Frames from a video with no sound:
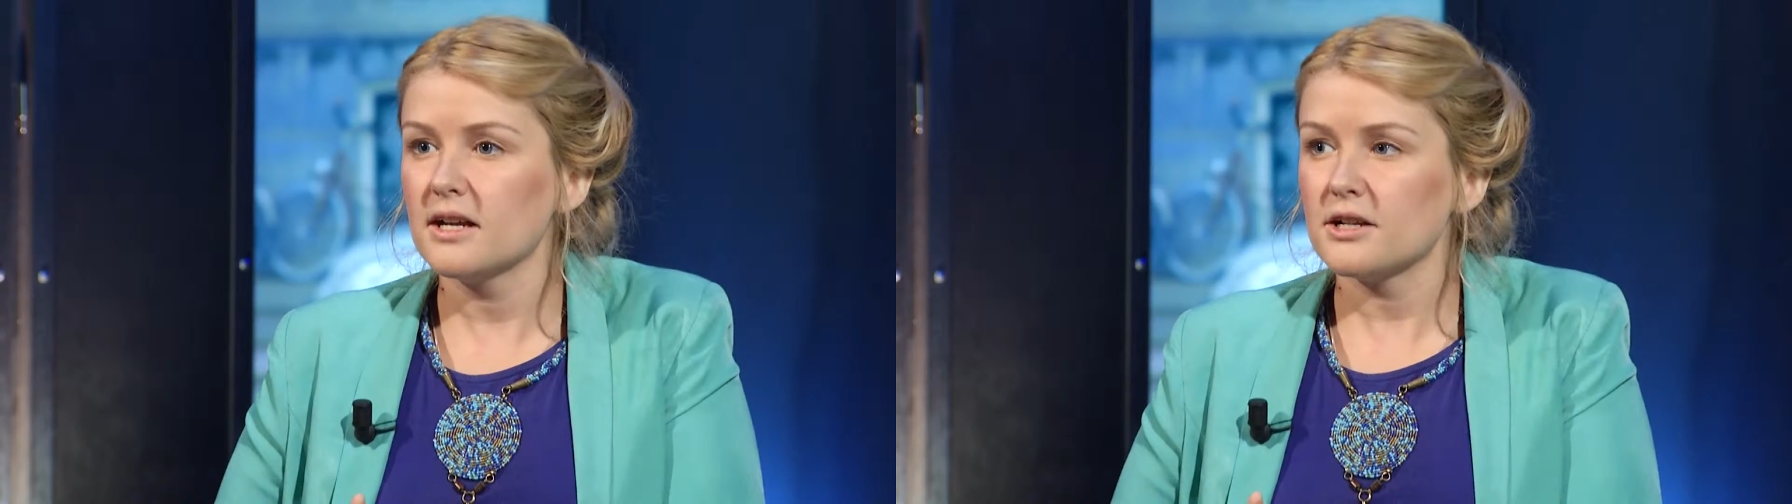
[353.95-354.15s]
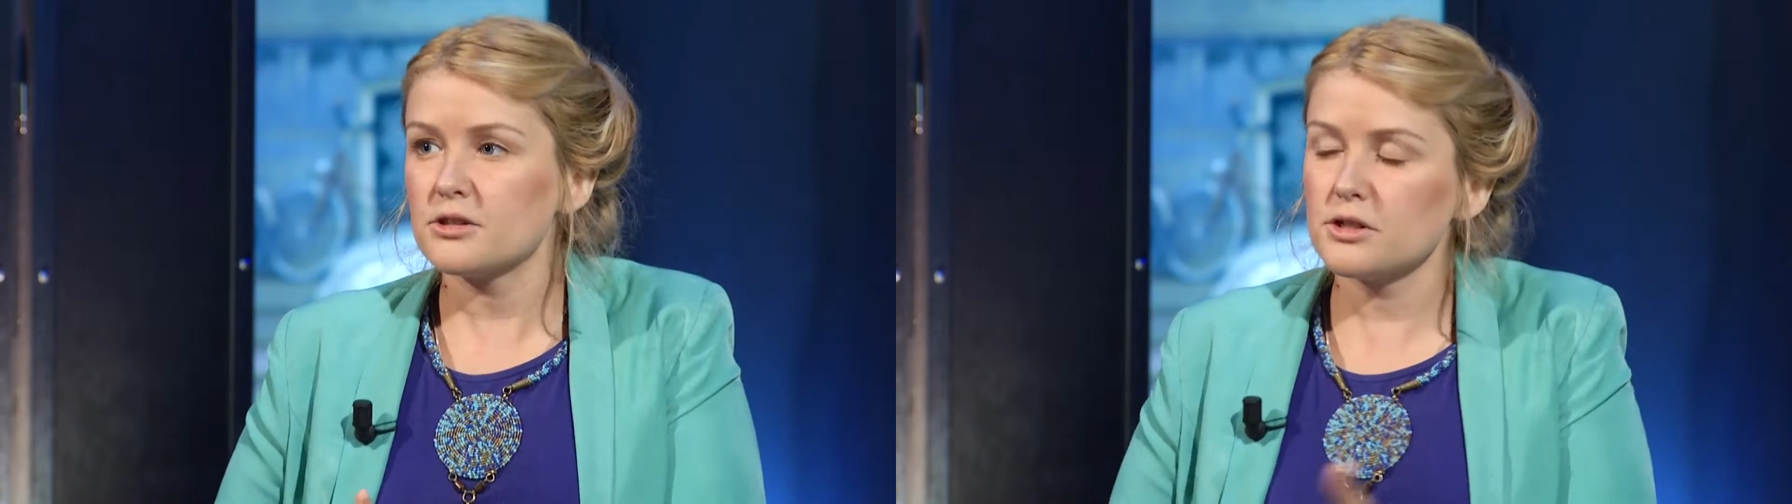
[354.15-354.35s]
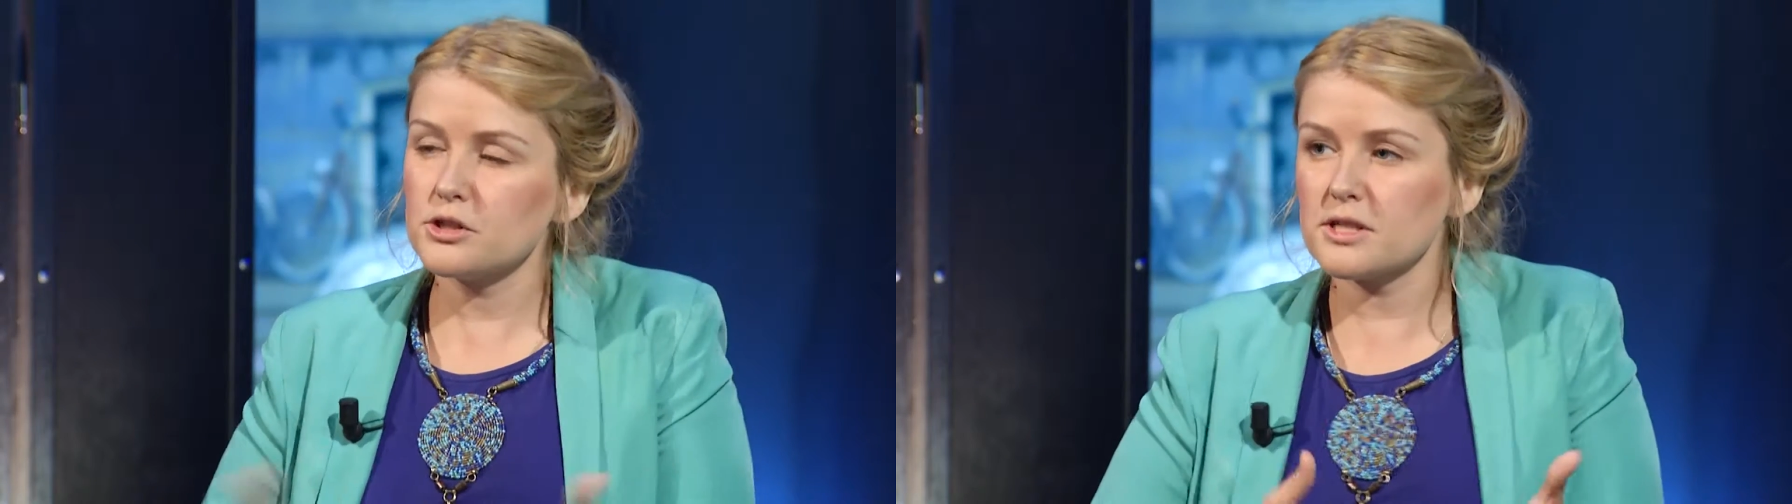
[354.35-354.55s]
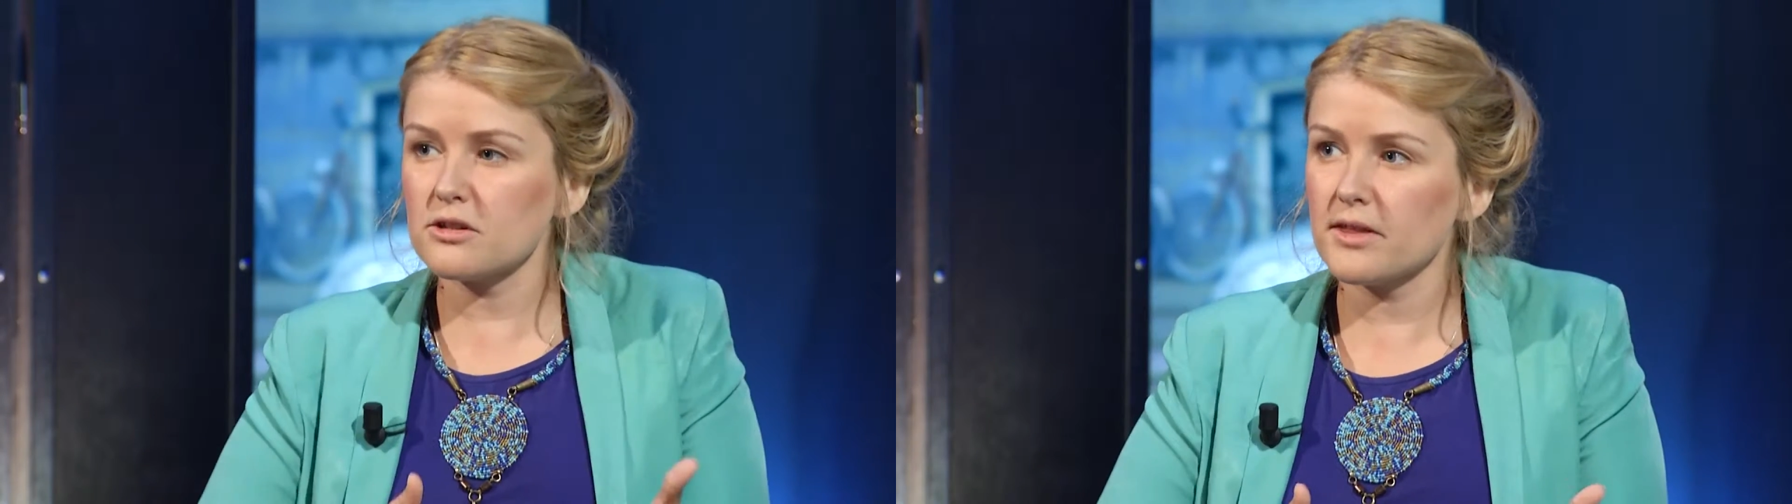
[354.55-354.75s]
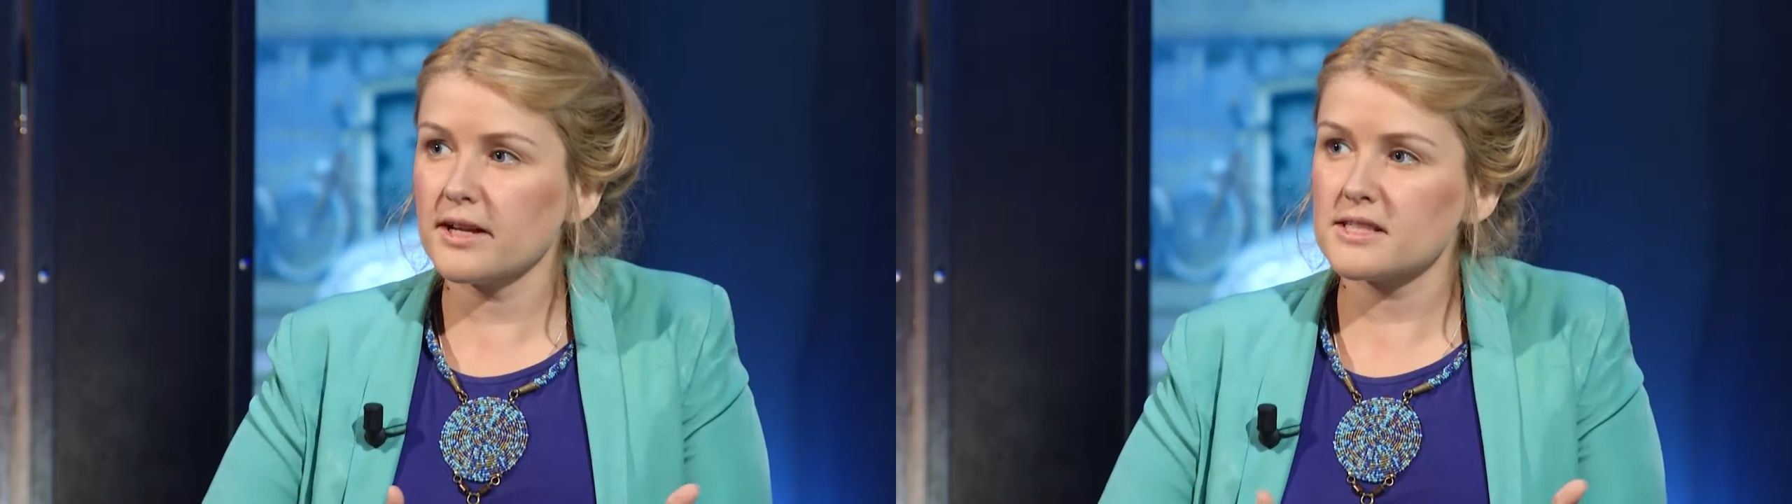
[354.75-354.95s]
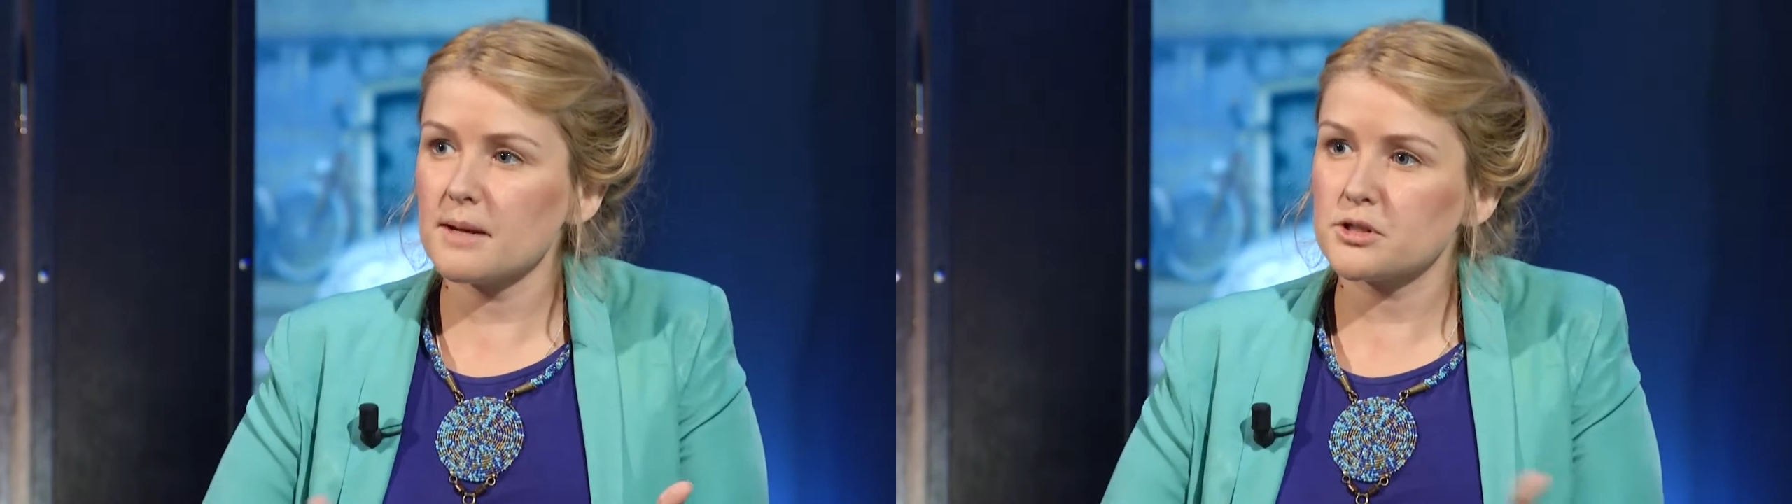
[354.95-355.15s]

So I do still think it's up